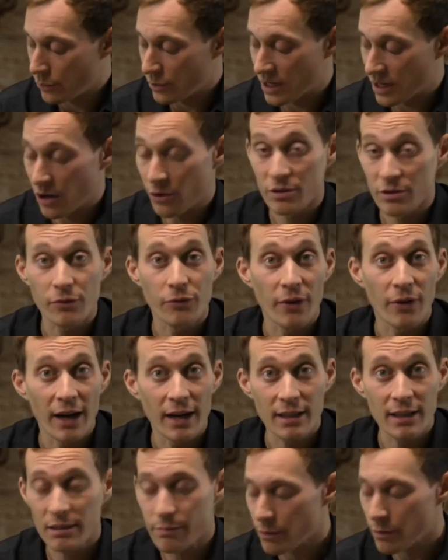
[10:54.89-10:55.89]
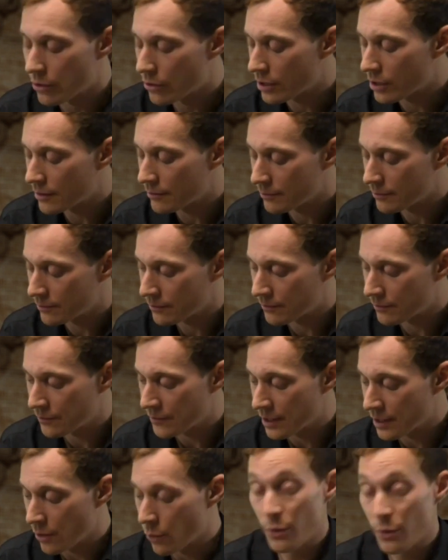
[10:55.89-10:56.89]
We go into File Explorer,
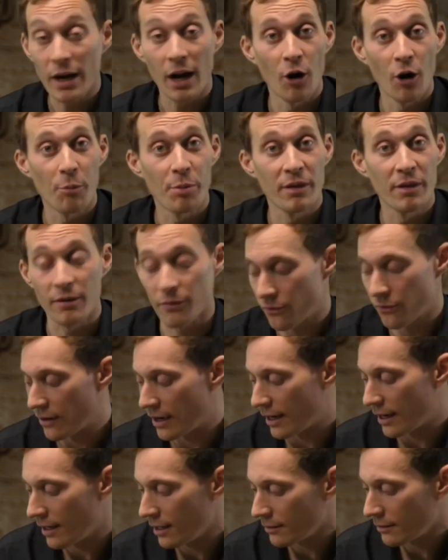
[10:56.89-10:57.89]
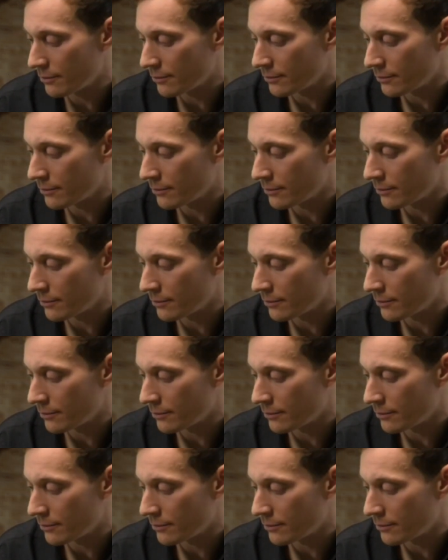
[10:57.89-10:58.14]
we open the file,